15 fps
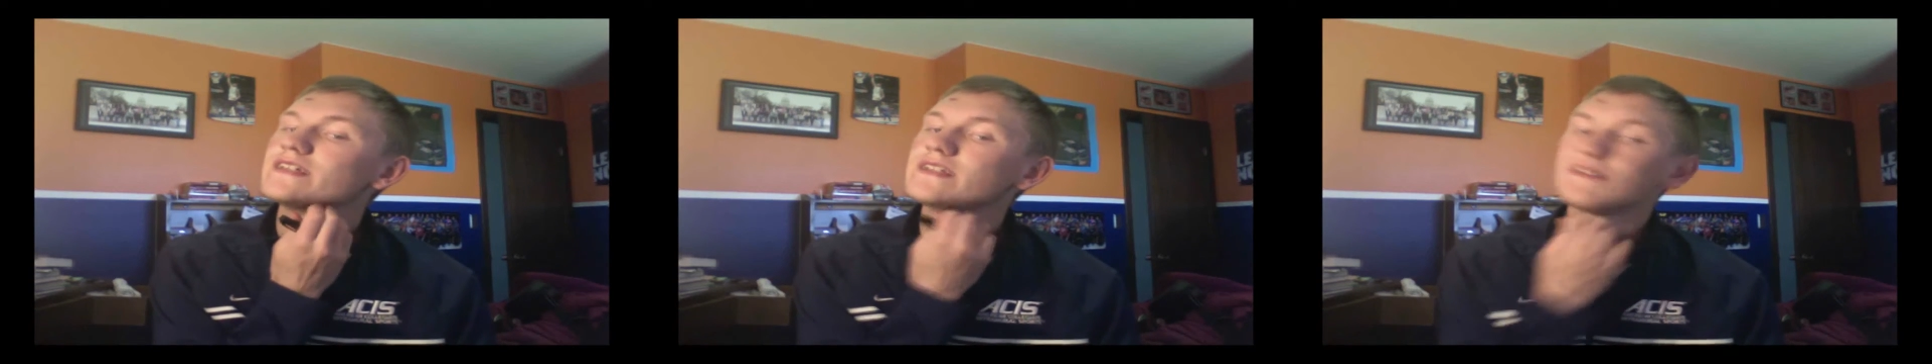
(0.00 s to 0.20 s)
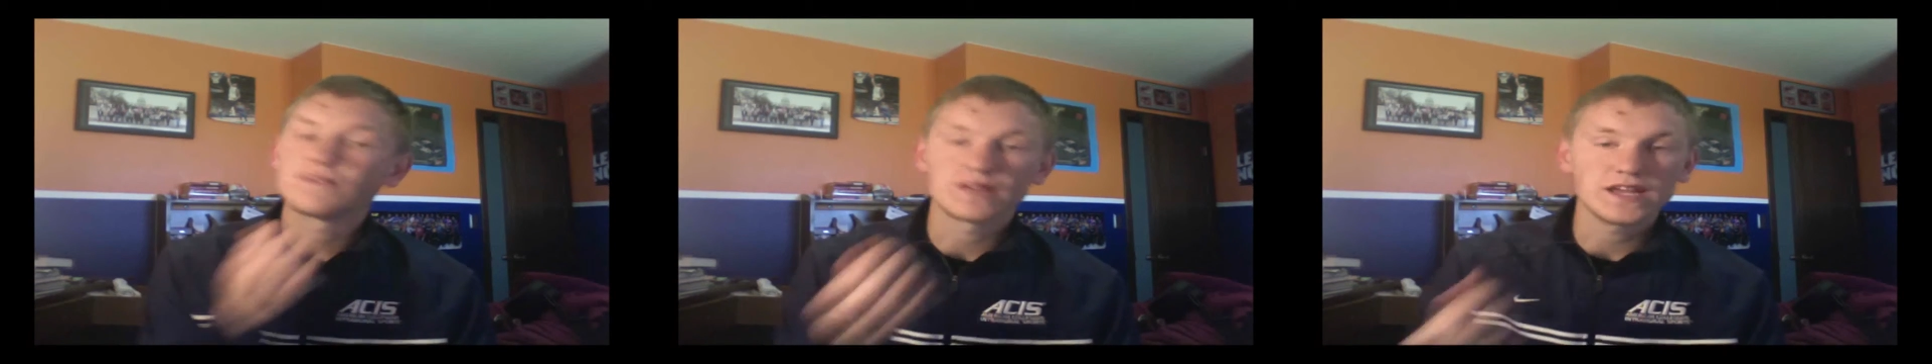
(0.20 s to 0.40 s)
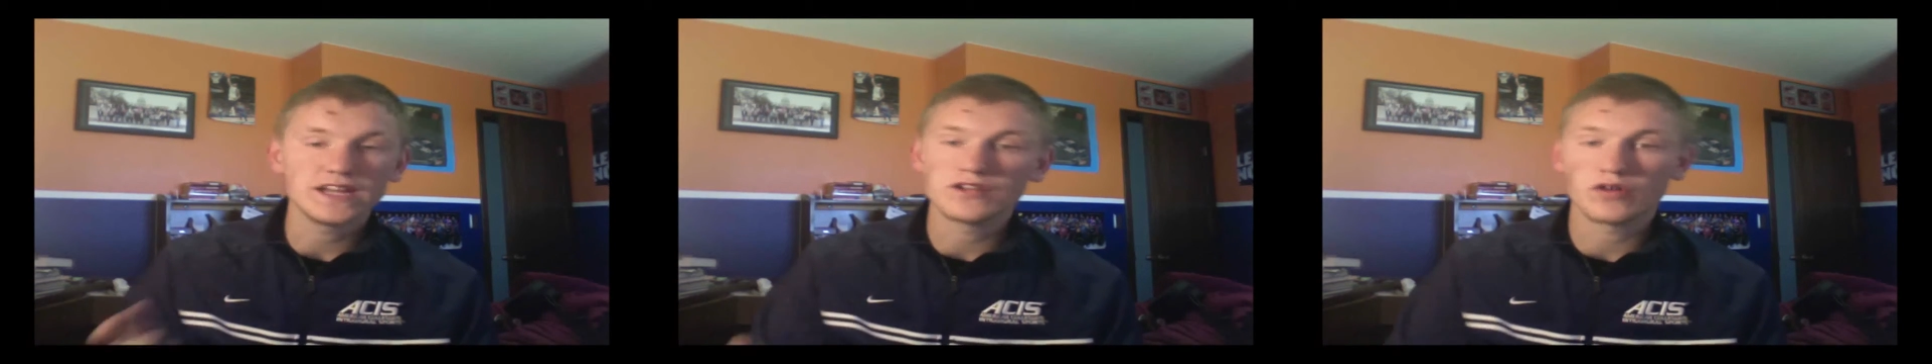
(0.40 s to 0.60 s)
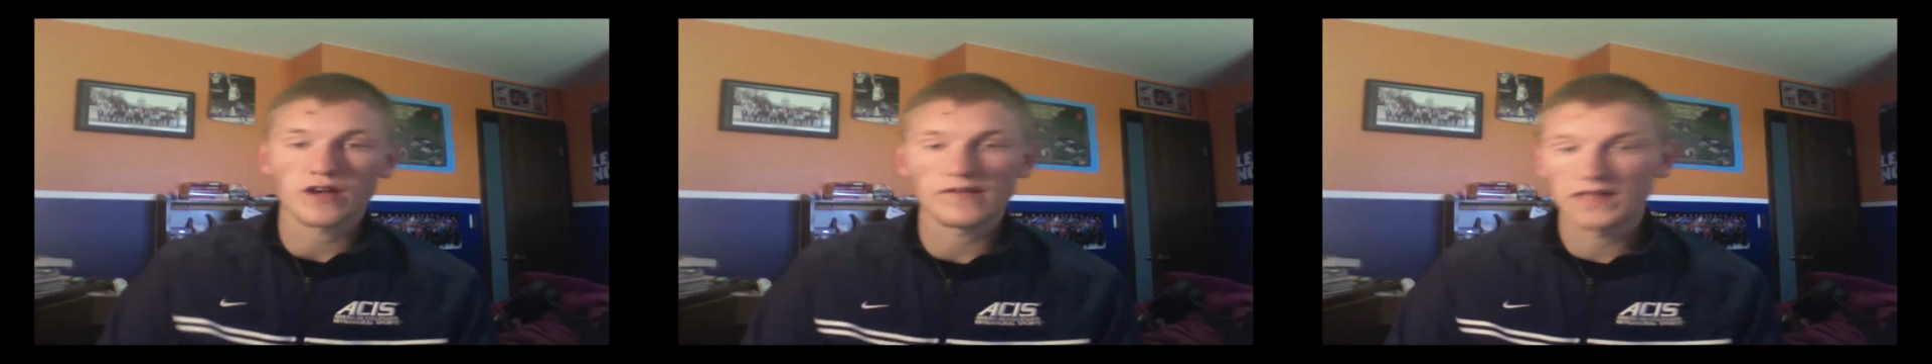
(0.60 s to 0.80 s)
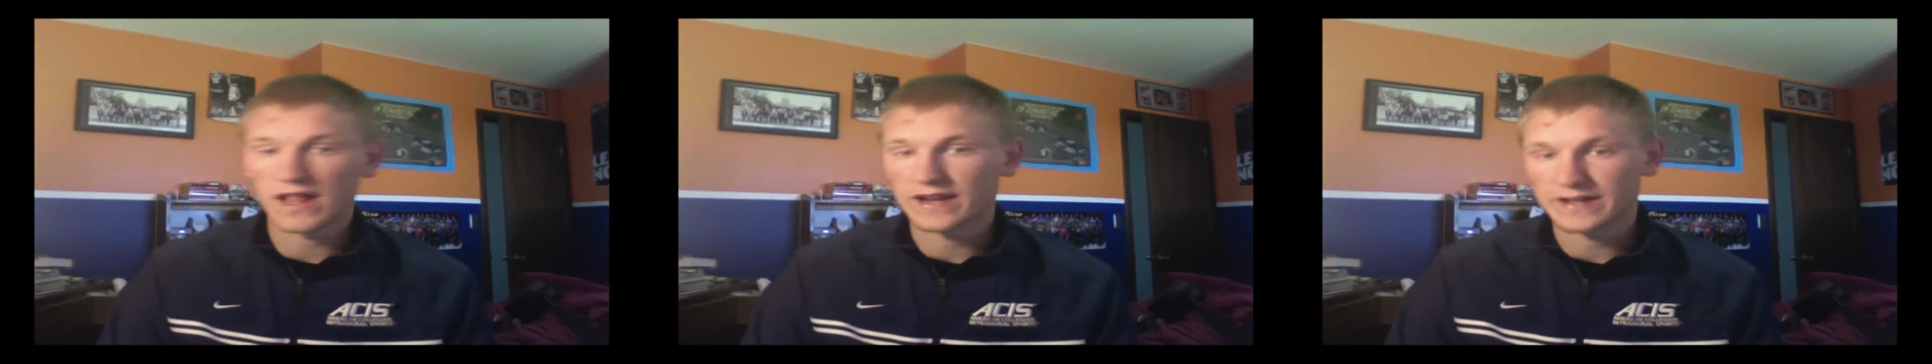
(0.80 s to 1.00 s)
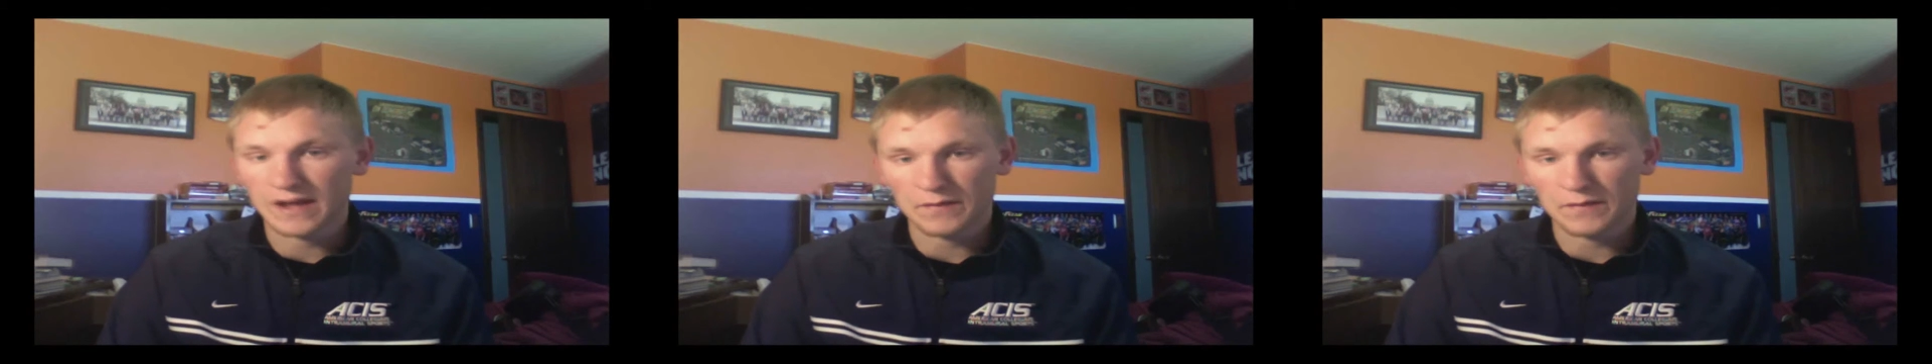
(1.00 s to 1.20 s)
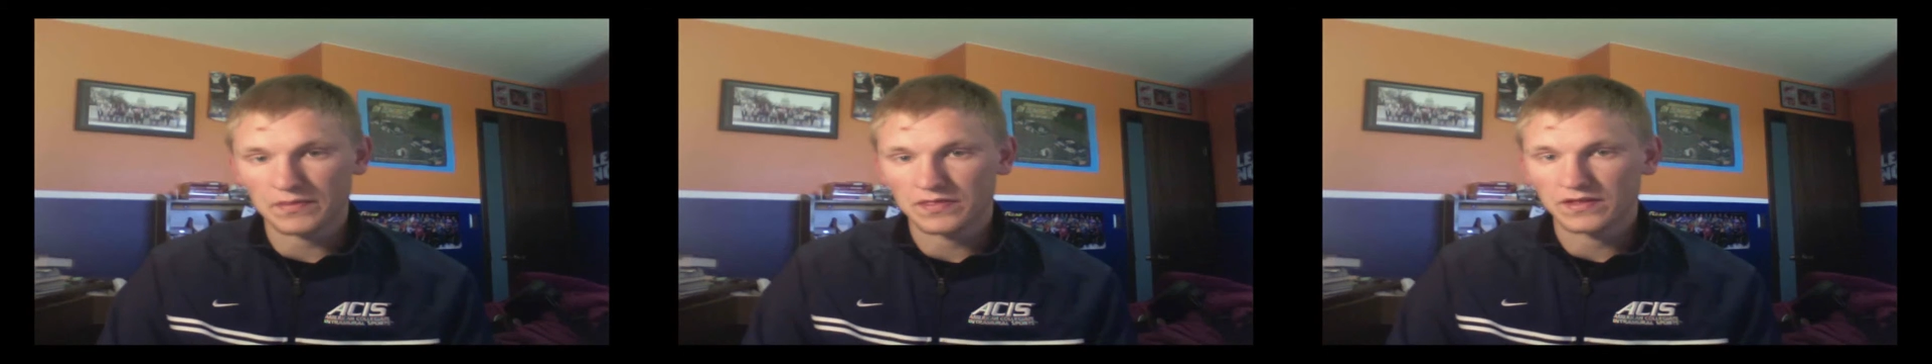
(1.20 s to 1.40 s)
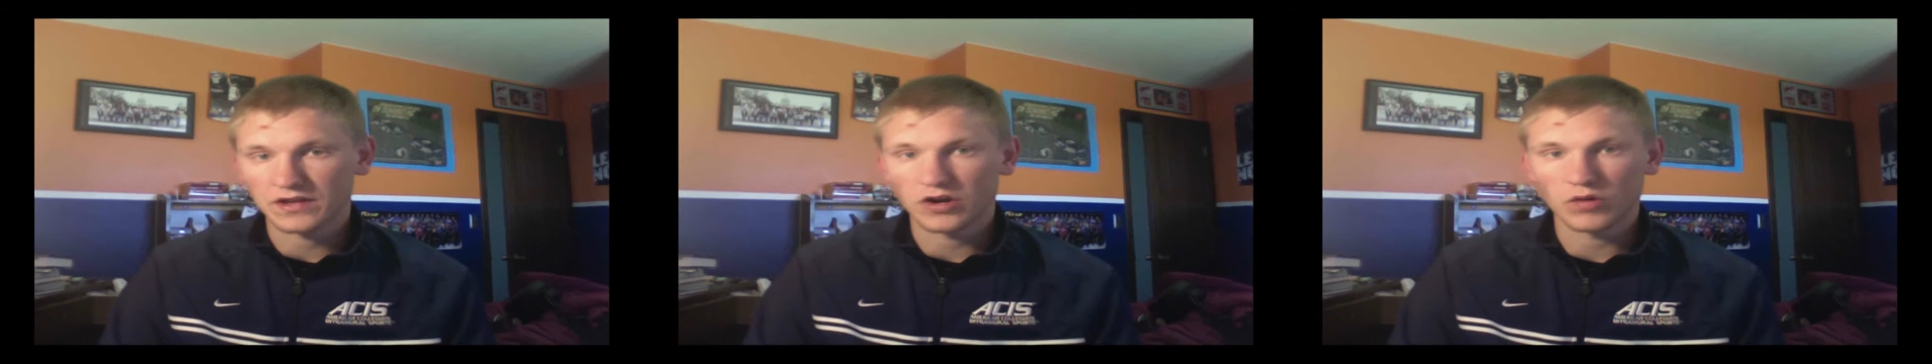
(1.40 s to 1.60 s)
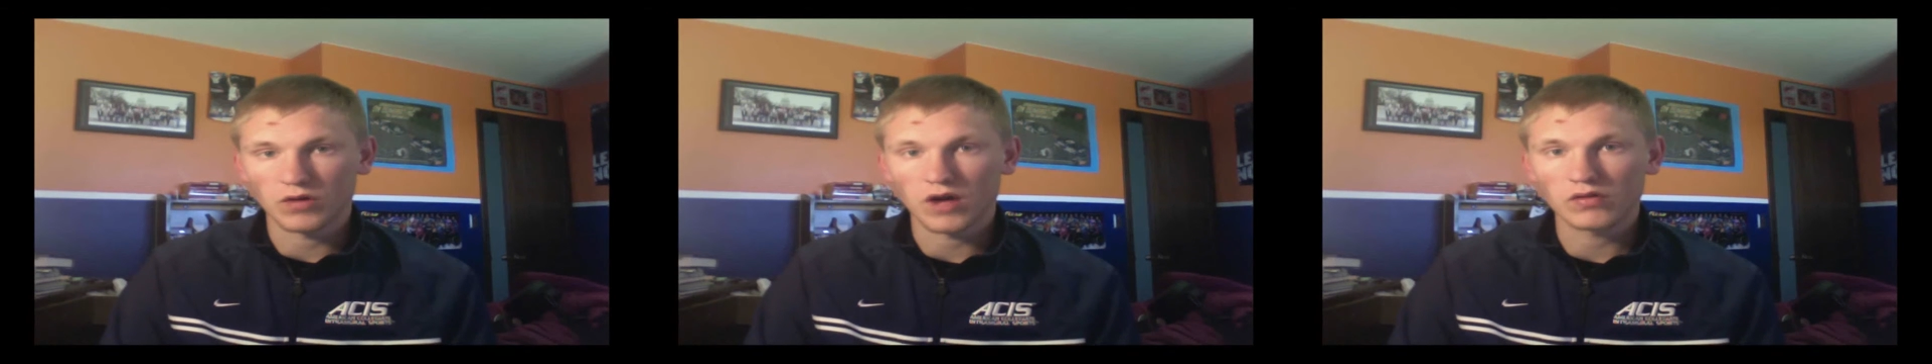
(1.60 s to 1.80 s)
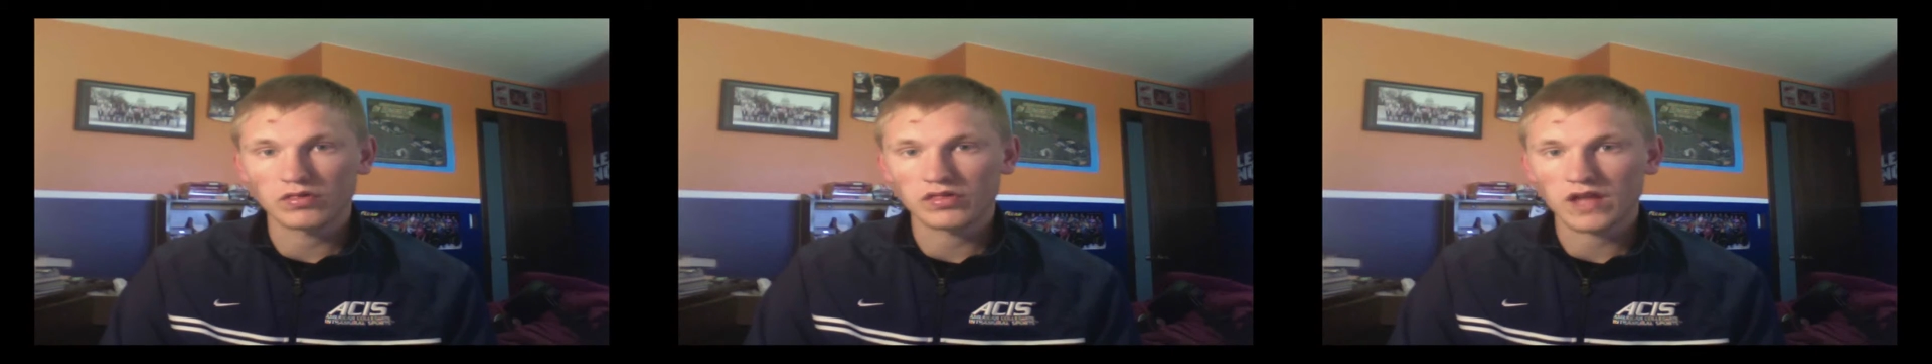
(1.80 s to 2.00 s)
Heat don't have a lot of depth.
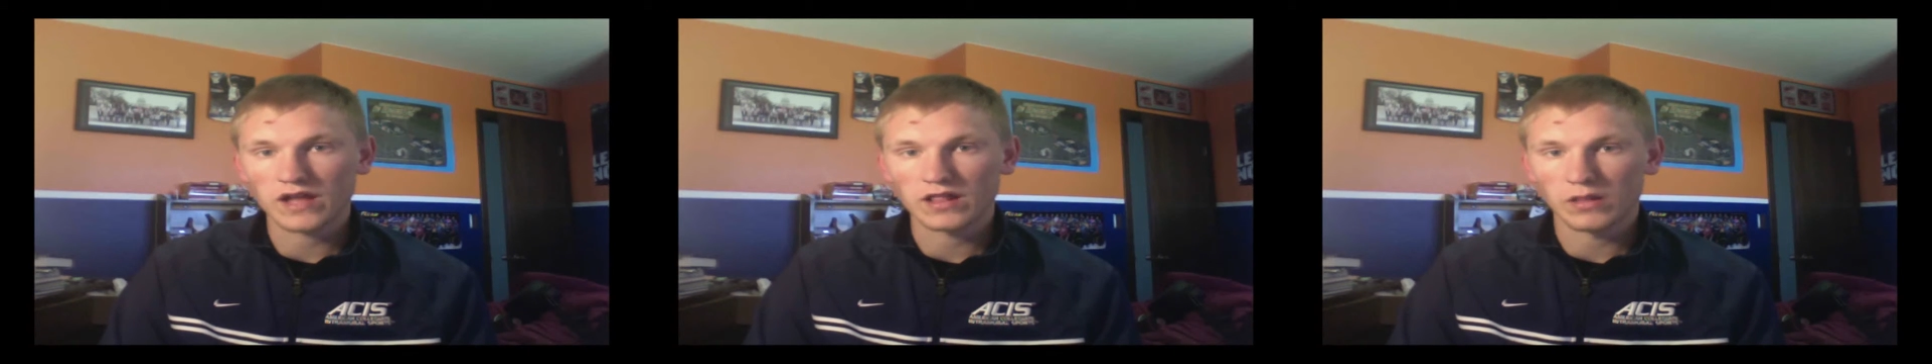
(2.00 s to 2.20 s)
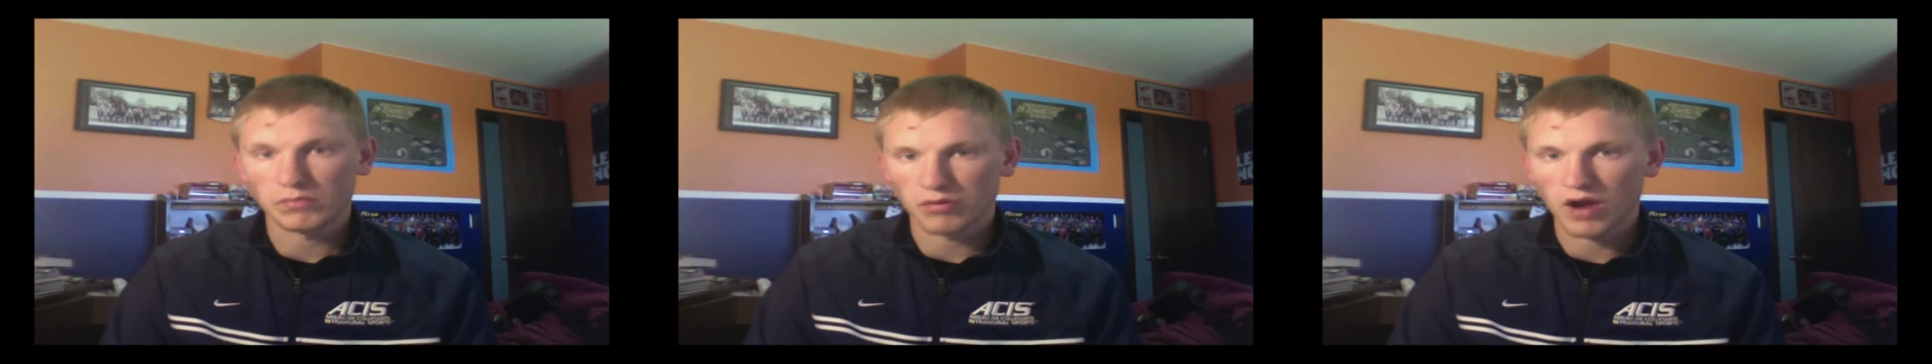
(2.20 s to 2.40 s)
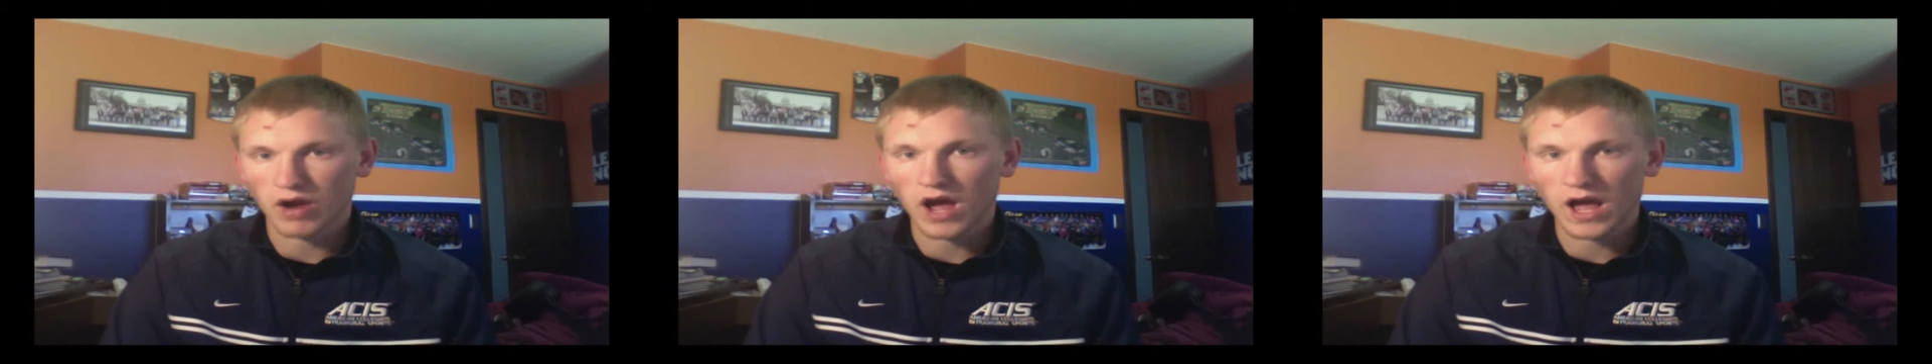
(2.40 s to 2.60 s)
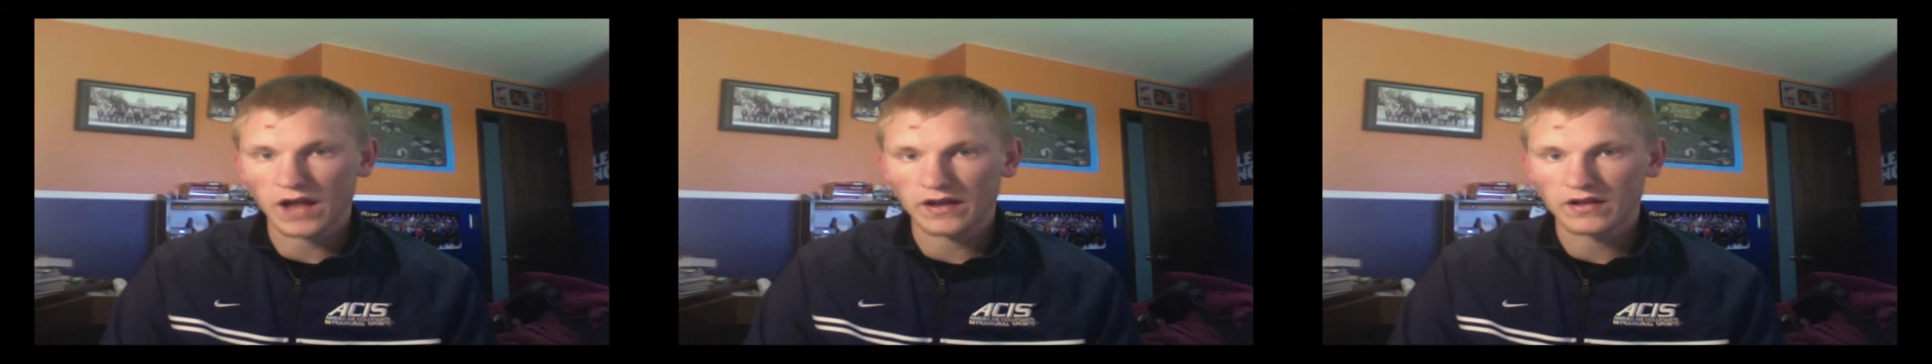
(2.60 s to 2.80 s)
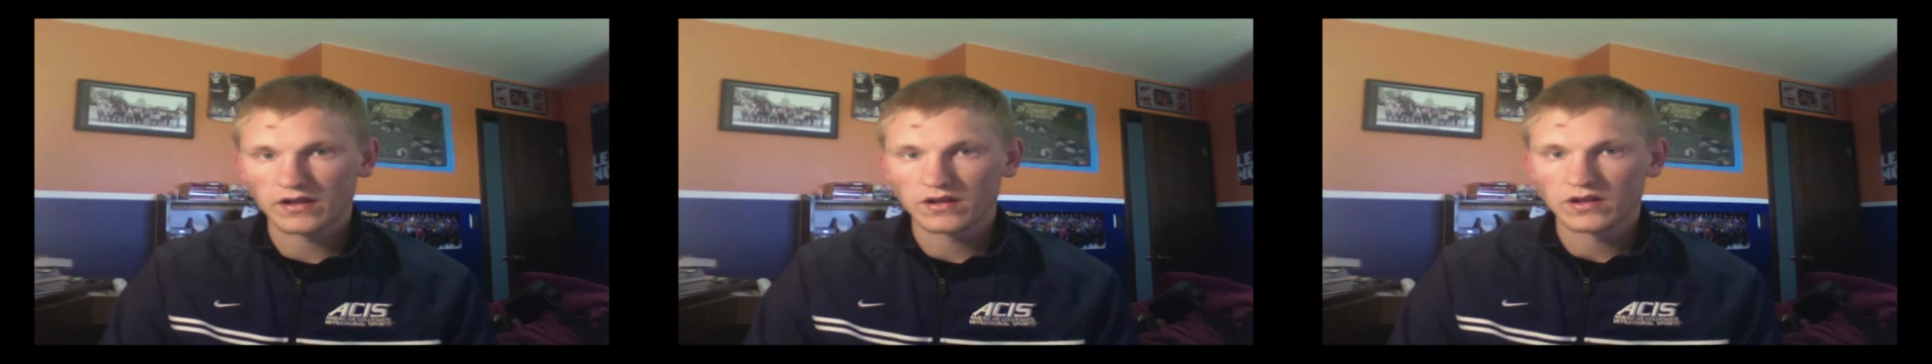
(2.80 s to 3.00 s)
Outside LeBron,